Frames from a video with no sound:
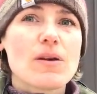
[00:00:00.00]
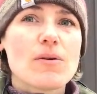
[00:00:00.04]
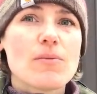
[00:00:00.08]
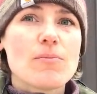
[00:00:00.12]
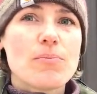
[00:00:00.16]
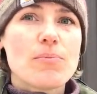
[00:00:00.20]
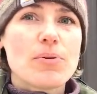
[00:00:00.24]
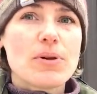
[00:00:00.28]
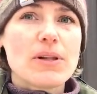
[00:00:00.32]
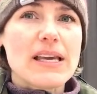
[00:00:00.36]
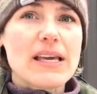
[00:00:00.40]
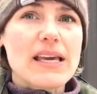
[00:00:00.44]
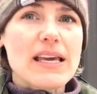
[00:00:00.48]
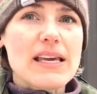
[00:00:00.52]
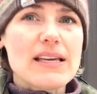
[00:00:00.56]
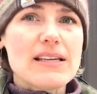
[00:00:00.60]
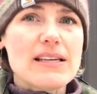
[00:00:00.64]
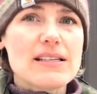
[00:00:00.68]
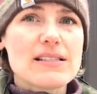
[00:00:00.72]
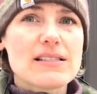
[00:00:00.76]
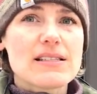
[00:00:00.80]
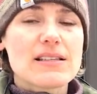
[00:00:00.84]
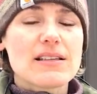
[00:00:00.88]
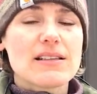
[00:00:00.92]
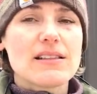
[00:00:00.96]
please
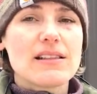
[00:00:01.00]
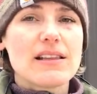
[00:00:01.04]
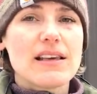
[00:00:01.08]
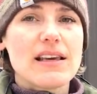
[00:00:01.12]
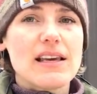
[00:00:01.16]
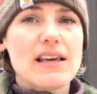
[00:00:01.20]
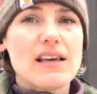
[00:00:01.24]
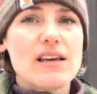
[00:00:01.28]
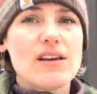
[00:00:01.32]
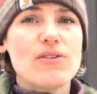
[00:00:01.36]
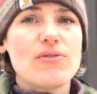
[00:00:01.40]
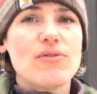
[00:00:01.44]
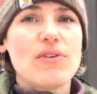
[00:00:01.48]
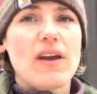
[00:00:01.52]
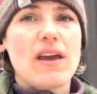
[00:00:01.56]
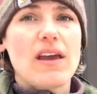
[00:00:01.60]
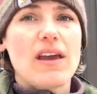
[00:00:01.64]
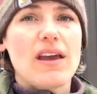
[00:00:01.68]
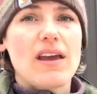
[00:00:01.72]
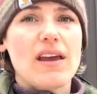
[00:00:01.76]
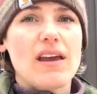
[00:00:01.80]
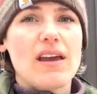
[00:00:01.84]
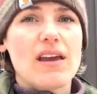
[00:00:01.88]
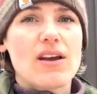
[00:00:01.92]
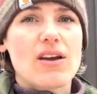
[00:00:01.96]
leave
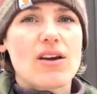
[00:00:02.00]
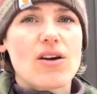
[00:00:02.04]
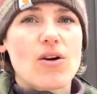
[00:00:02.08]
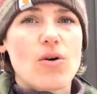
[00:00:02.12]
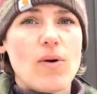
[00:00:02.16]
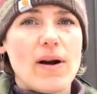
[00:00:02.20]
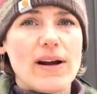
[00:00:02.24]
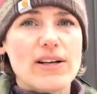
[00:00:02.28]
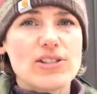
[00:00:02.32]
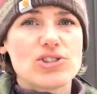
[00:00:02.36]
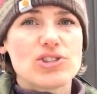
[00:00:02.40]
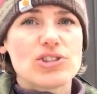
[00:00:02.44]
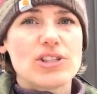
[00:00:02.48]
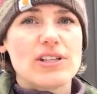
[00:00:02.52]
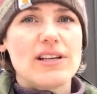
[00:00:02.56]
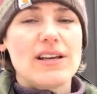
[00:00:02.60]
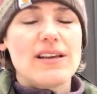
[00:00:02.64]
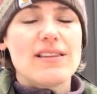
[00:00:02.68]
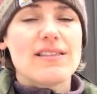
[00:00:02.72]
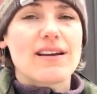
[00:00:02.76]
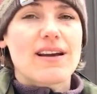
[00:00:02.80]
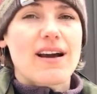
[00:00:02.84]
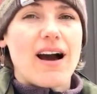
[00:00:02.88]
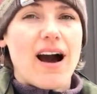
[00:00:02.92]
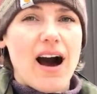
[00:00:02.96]
a question in
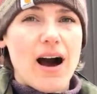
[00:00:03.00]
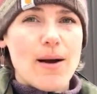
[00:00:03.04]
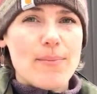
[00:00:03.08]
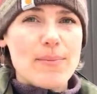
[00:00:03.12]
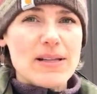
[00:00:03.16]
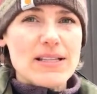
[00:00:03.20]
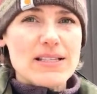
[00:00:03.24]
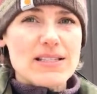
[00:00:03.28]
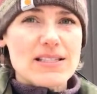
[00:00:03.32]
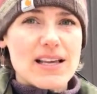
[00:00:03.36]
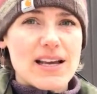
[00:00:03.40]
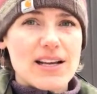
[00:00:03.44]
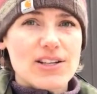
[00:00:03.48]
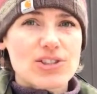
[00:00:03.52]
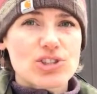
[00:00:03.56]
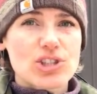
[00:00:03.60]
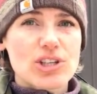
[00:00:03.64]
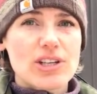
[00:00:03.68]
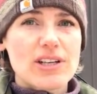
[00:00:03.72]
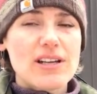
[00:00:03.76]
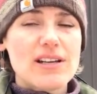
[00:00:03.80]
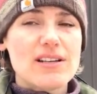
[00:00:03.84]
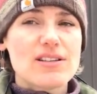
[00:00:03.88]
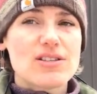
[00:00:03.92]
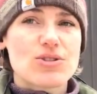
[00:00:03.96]
the comment section
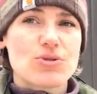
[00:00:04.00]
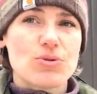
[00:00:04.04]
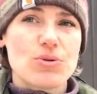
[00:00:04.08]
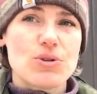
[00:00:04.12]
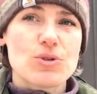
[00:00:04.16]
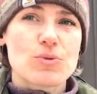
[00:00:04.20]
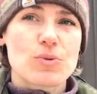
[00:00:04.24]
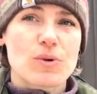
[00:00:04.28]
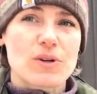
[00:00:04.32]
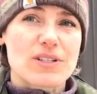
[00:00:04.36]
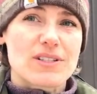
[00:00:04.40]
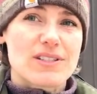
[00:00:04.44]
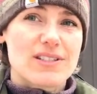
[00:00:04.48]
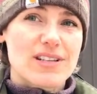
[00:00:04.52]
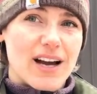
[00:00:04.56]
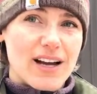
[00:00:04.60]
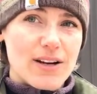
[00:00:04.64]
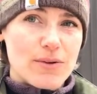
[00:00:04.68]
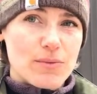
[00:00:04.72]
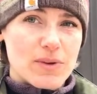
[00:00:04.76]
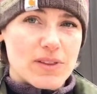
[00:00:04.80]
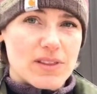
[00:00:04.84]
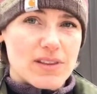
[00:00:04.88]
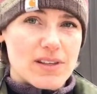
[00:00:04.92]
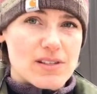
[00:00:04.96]
as soon as we're done
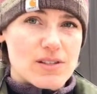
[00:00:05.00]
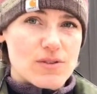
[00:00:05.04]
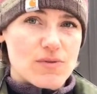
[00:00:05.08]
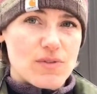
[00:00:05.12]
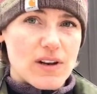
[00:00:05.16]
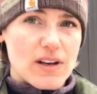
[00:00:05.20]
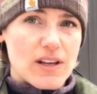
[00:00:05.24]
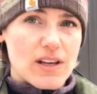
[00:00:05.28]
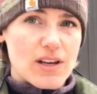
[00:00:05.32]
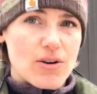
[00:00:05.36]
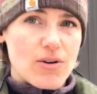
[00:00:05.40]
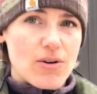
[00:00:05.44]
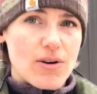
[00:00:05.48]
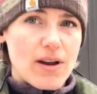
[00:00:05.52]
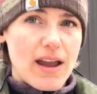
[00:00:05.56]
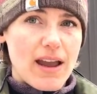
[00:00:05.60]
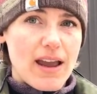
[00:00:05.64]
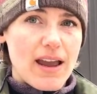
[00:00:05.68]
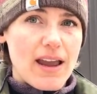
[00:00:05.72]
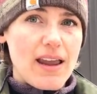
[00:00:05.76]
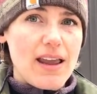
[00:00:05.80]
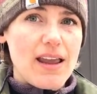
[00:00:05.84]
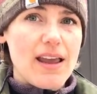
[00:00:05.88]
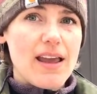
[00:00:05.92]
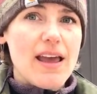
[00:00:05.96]
with this video,
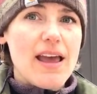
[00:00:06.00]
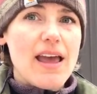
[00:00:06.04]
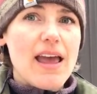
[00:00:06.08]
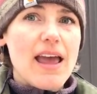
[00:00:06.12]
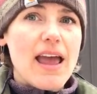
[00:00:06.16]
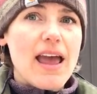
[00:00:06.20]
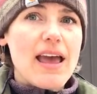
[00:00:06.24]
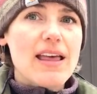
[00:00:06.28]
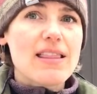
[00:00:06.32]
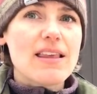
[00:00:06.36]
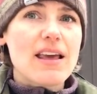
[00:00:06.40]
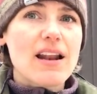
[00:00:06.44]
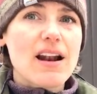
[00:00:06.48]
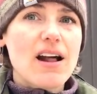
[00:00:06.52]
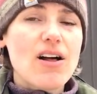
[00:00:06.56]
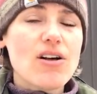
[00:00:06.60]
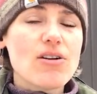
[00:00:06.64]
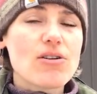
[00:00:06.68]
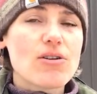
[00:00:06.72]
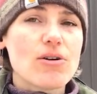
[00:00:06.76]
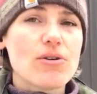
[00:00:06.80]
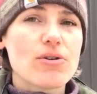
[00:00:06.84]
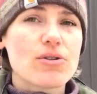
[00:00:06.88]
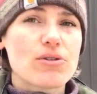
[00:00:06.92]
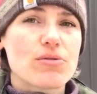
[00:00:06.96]
okay? And then I'll
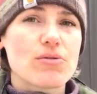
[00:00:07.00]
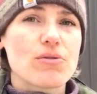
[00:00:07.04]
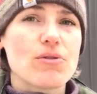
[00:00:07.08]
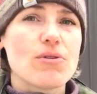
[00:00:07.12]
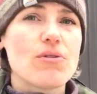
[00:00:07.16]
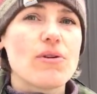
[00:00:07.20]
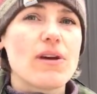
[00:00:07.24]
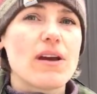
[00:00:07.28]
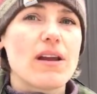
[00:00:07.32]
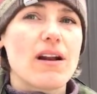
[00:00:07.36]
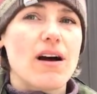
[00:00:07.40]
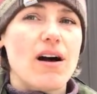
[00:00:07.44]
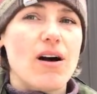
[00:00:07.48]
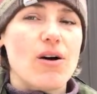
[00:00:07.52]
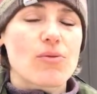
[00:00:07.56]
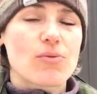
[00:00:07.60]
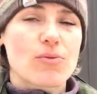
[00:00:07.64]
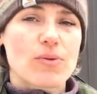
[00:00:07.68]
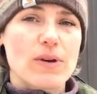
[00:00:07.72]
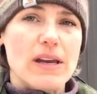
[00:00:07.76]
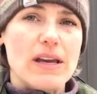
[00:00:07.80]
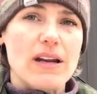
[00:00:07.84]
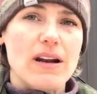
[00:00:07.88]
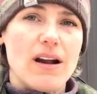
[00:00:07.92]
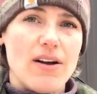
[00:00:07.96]
go through and I'll
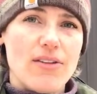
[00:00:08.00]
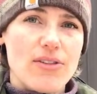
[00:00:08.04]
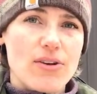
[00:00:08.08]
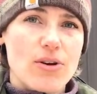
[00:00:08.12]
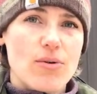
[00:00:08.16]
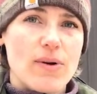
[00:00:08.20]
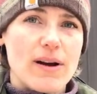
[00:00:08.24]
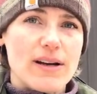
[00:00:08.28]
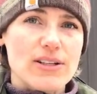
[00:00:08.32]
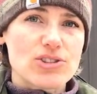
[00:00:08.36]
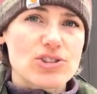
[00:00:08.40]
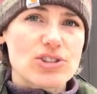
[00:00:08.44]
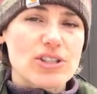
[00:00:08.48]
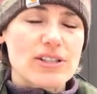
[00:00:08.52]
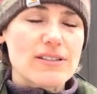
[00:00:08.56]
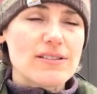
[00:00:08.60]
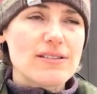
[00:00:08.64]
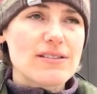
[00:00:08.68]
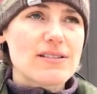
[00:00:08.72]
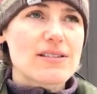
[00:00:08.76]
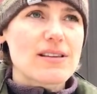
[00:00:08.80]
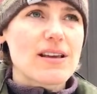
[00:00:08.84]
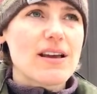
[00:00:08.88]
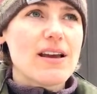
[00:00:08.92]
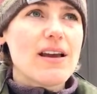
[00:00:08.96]
read all the
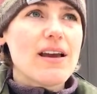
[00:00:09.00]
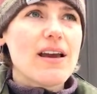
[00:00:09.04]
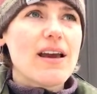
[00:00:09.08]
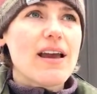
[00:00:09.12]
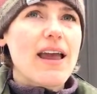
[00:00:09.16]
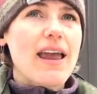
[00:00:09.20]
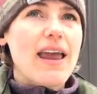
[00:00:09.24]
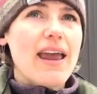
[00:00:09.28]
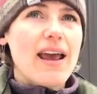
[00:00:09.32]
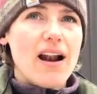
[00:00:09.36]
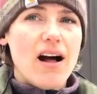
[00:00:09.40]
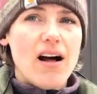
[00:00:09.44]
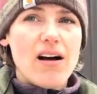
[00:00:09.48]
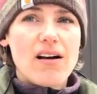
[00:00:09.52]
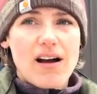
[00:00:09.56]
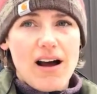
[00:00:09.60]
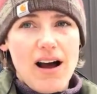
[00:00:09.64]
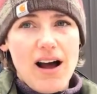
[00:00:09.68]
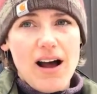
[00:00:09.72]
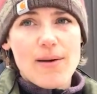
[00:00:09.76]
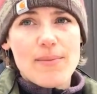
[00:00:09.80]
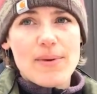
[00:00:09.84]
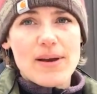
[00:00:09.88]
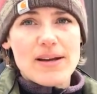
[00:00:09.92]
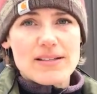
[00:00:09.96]
questions and I'll
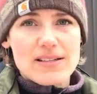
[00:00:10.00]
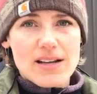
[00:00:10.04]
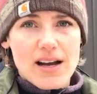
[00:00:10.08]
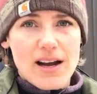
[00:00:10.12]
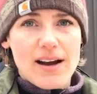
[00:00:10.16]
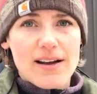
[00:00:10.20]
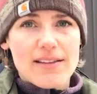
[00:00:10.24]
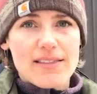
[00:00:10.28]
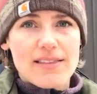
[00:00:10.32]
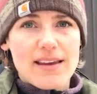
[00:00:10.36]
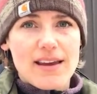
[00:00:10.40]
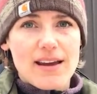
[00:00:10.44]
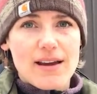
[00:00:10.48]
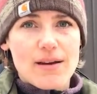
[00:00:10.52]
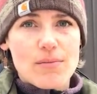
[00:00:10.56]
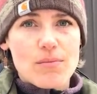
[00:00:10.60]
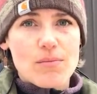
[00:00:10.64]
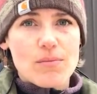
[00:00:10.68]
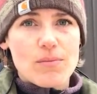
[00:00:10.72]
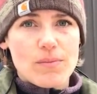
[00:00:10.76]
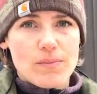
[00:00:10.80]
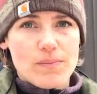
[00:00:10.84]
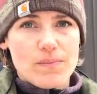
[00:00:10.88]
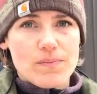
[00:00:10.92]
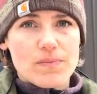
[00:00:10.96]
comment on
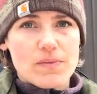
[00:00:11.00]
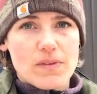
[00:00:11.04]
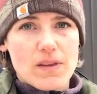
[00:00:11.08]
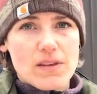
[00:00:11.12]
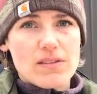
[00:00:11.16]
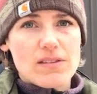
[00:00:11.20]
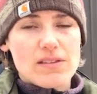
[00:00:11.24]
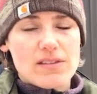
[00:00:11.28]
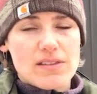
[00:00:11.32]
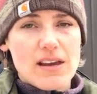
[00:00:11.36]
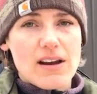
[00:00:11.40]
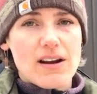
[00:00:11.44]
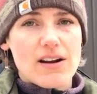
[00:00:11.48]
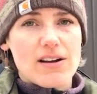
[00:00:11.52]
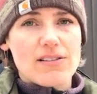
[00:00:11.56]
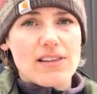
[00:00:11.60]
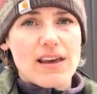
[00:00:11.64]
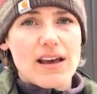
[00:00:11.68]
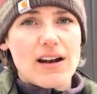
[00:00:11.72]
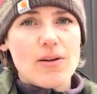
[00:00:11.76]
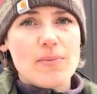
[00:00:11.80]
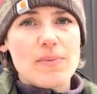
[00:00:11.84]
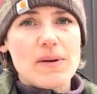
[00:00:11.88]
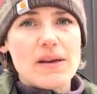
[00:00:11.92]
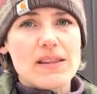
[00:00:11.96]
them there.
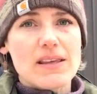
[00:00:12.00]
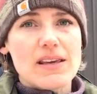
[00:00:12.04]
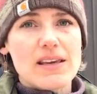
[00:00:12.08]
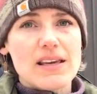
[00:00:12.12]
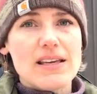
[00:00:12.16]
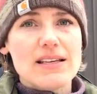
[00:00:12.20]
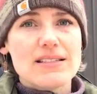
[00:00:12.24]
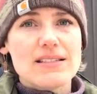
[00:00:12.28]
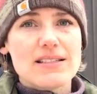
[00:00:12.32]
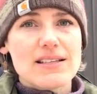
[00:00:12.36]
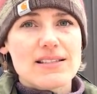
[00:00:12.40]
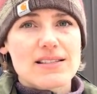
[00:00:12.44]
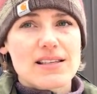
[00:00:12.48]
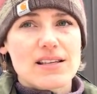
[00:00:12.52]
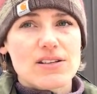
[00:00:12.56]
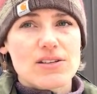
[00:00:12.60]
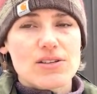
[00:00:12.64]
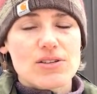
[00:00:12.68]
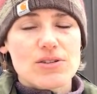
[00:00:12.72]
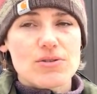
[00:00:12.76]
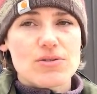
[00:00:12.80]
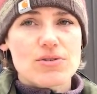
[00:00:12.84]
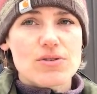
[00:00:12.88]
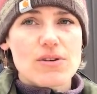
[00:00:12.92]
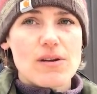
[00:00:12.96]
That'll be the easiest thing to
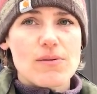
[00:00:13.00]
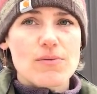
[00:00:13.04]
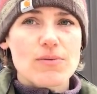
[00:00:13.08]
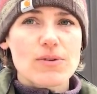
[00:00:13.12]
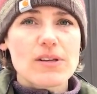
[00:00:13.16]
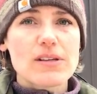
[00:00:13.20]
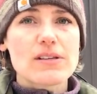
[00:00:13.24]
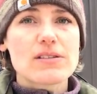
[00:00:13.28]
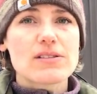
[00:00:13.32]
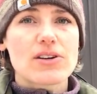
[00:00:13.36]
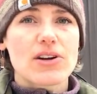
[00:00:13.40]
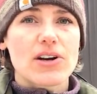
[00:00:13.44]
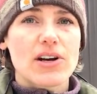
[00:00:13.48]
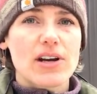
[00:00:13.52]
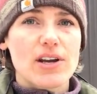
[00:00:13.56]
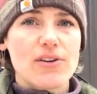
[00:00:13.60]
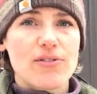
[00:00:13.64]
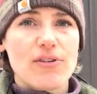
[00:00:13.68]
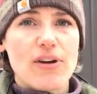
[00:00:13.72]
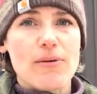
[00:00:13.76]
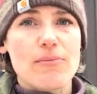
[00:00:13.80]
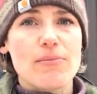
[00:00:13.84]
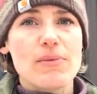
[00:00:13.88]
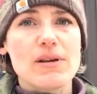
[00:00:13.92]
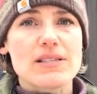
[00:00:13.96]
do. So I'm really sorry
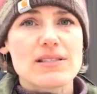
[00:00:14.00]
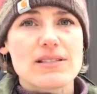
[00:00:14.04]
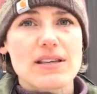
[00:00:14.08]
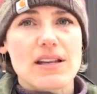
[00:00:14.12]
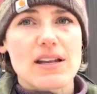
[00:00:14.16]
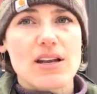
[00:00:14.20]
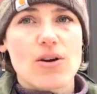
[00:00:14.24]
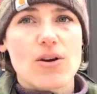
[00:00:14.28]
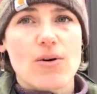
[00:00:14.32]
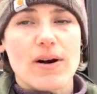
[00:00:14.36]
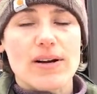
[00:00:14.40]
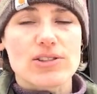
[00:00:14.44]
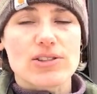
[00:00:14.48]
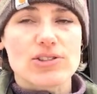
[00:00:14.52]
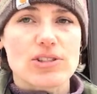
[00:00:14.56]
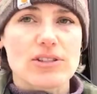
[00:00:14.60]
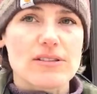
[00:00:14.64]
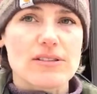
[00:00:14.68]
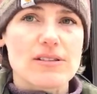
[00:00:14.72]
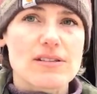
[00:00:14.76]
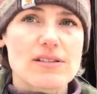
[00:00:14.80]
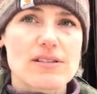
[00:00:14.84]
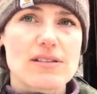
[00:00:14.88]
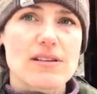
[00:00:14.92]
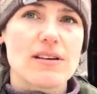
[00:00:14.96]
if I missed any
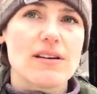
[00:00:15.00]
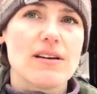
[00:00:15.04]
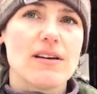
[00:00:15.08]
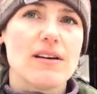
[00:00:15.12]
questions.